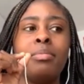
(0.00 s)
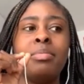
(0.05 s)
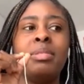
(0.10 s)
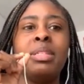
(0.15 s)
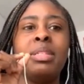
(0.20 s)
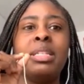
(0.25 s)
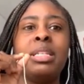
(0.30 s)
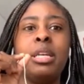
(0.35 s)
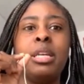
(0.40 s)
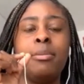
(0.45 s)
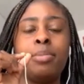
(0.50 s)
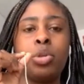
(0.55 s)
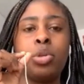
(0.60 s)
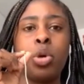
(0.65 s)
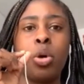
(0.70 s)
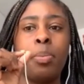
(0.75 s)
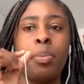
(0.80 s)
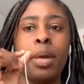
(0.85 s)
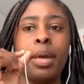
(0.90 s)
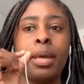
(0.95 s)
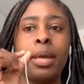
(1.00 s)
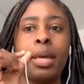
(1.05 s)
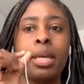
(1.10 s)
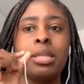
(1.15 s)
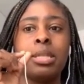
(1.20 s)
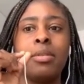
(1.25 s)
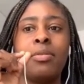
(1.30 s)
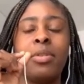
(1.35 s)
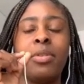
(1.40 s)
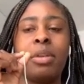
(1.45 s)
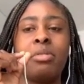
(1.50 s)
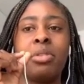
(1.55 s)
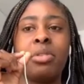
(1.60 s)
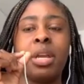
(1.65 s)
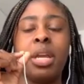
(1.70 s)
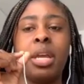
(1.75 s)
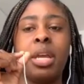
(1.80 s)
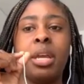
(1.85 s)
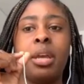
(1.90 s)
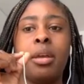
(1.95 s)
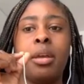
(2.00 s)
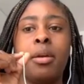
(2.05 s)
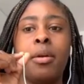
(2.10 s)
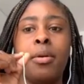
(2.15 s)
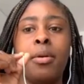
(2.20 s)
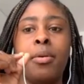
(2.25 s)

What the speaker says: deep topic. It's a very,